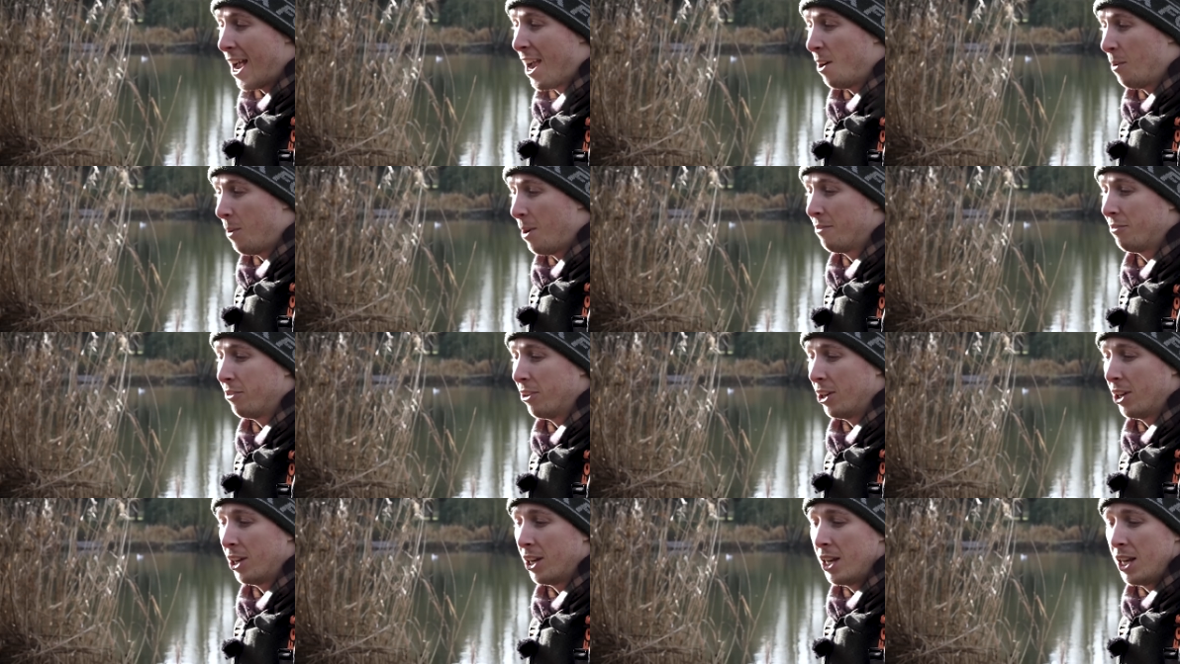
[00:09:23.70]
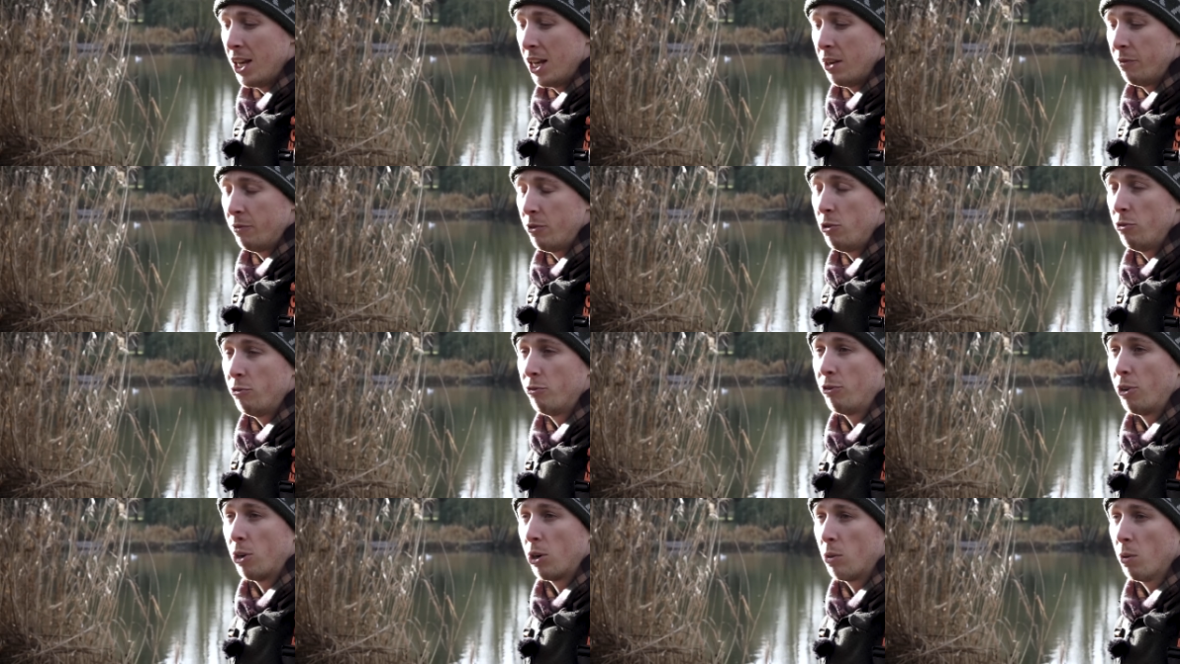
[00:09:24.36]
However,
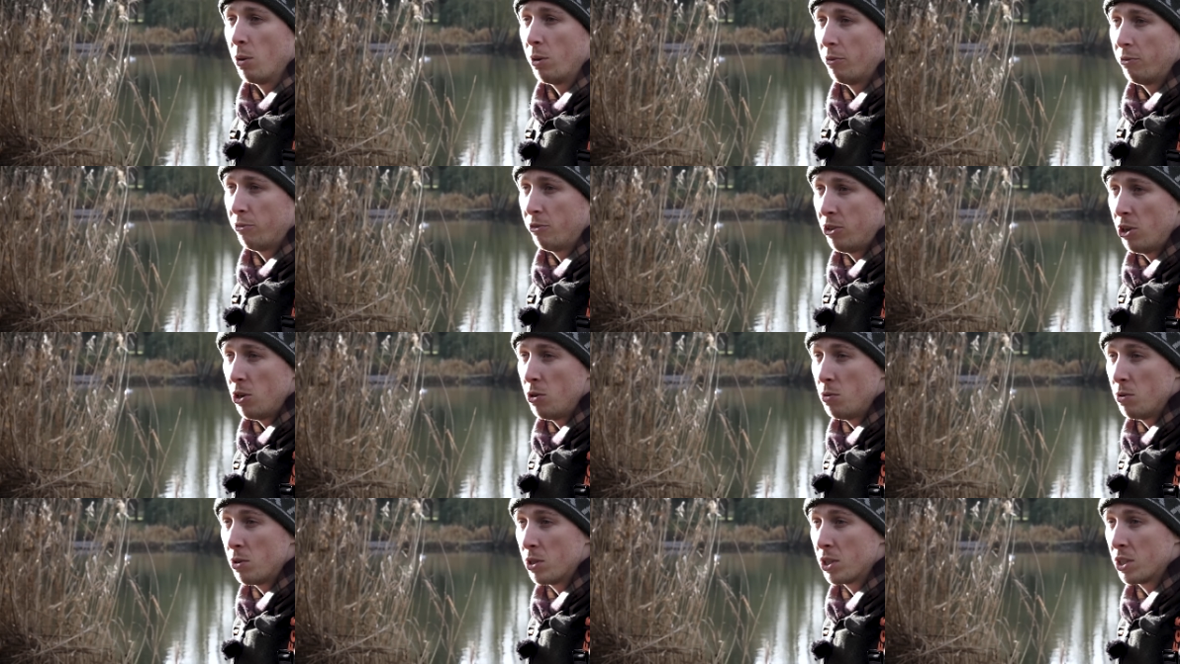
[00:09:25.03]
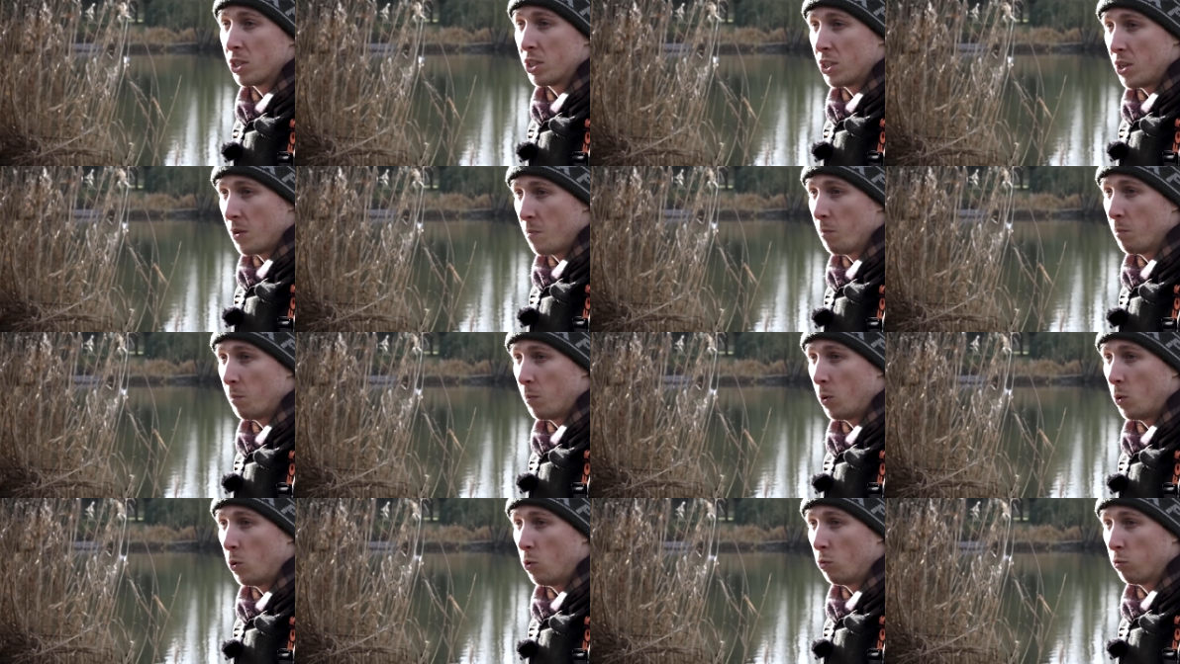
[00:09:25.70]
if you follow a few
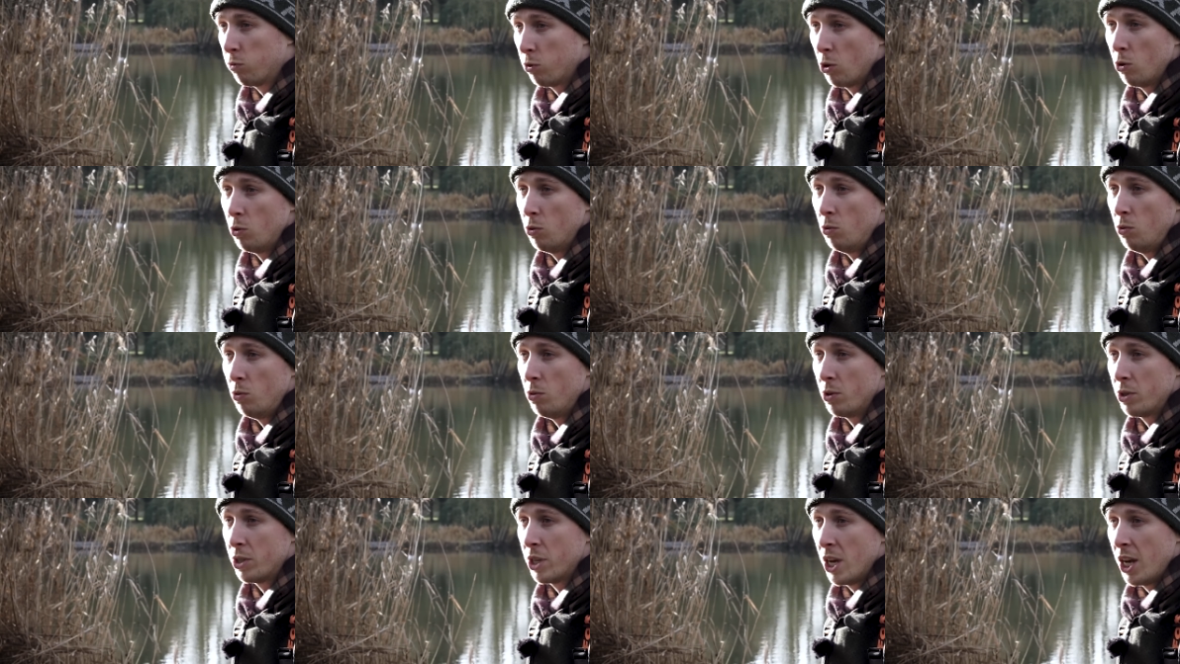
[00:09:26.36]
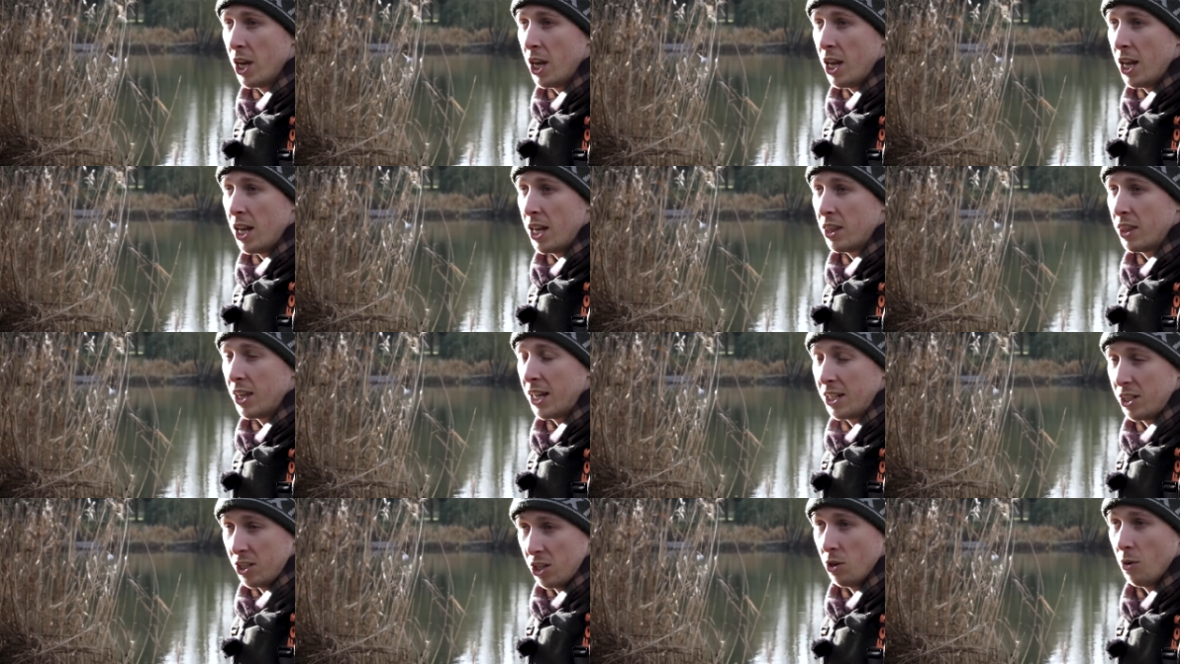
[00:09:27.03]
simple rules,
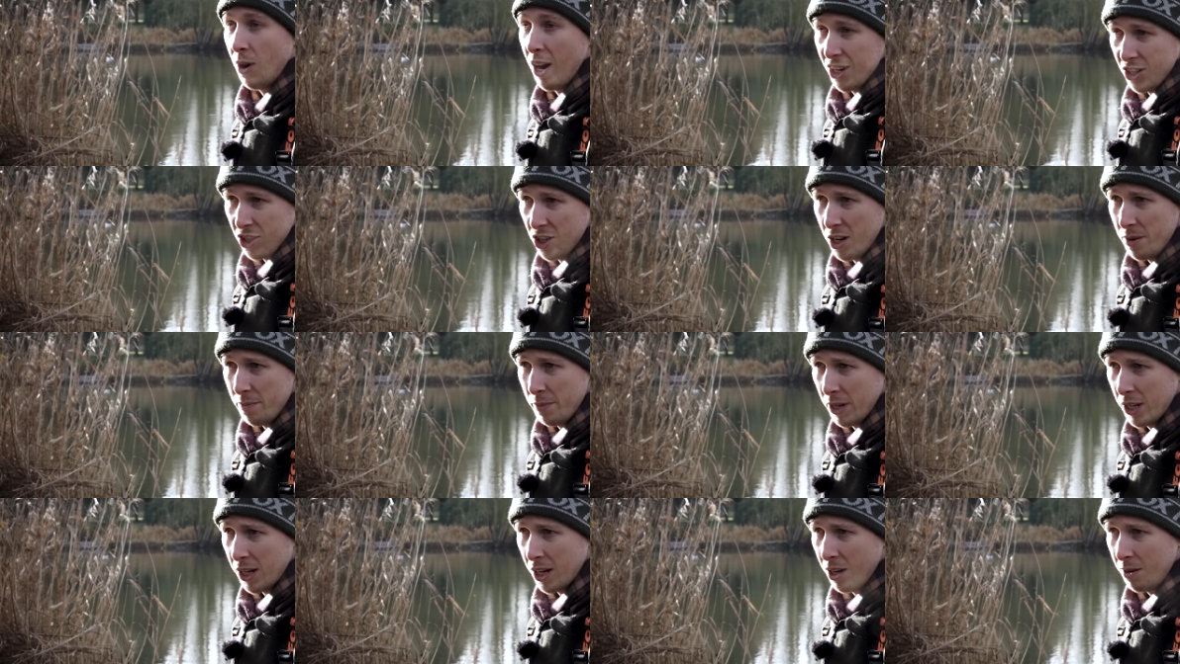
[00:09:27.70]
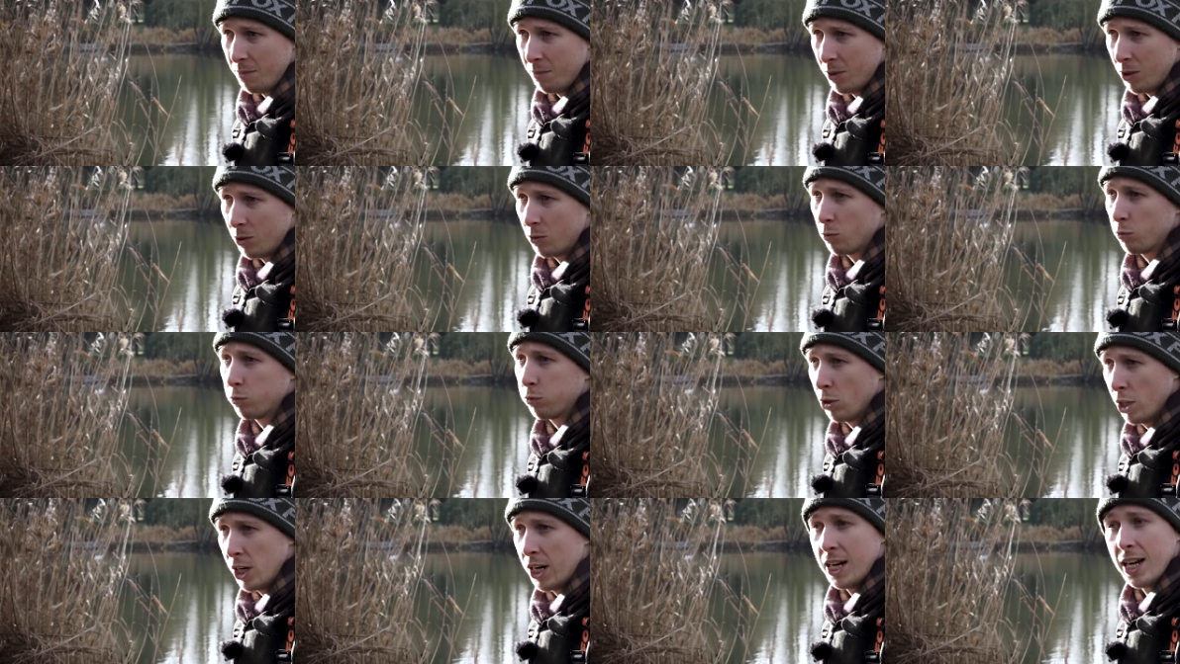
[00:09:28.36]
they do actually become
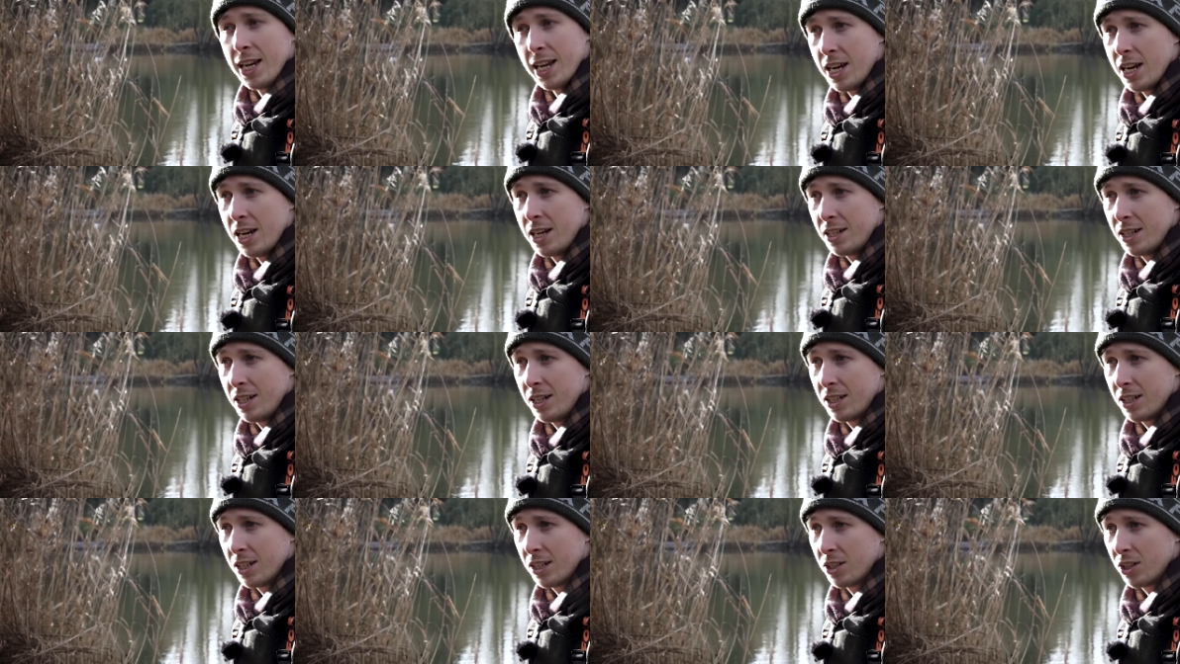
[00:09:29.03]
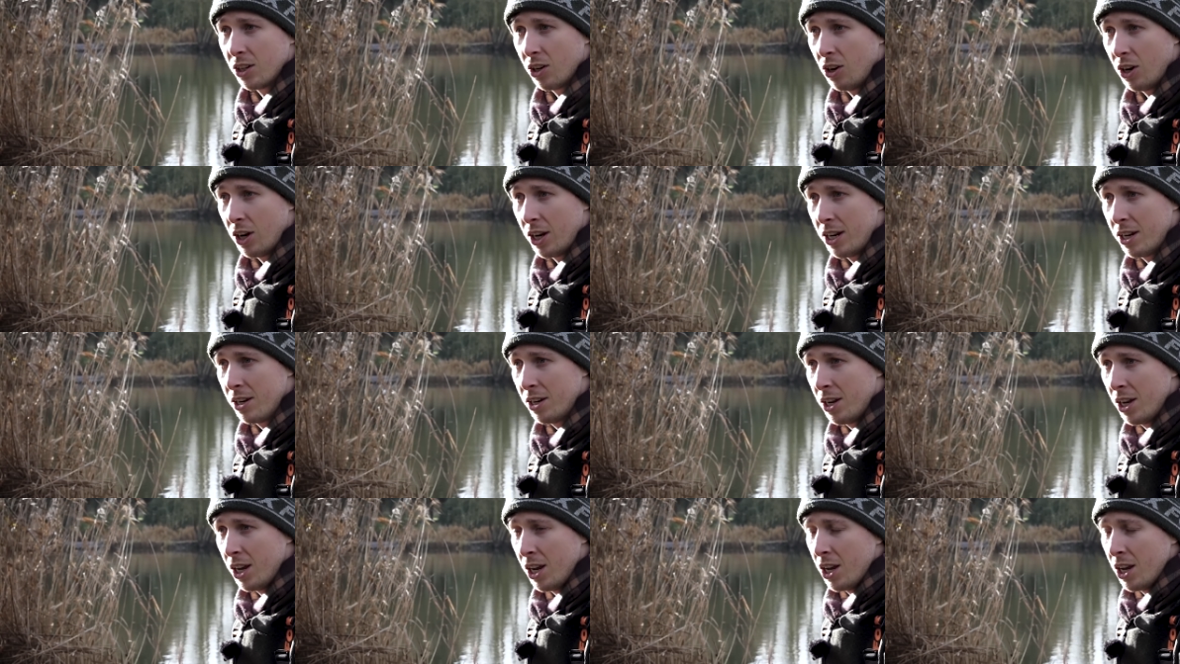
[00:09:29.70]
really easy to tie.